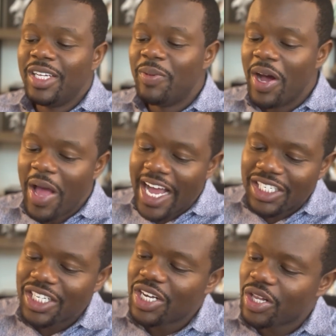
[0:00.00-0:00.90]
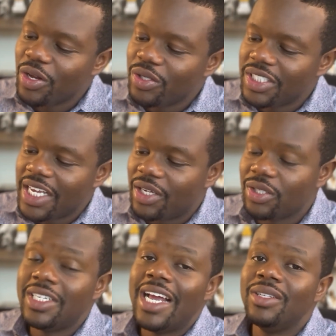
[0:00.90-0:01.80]
but actually, closed sales
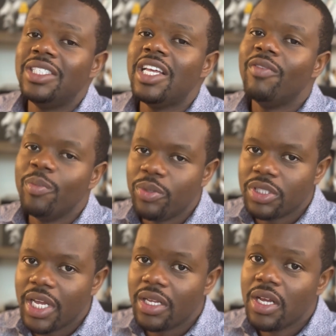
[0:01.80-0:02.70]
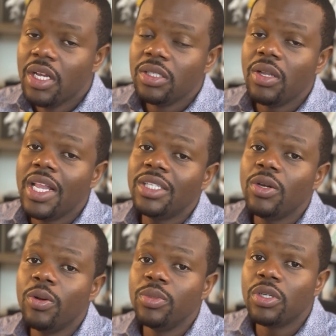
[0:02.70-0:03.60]
are down 7%. So less
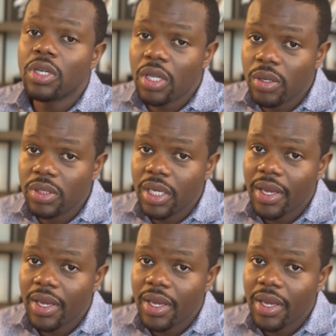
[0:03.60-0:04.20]
homes are closing.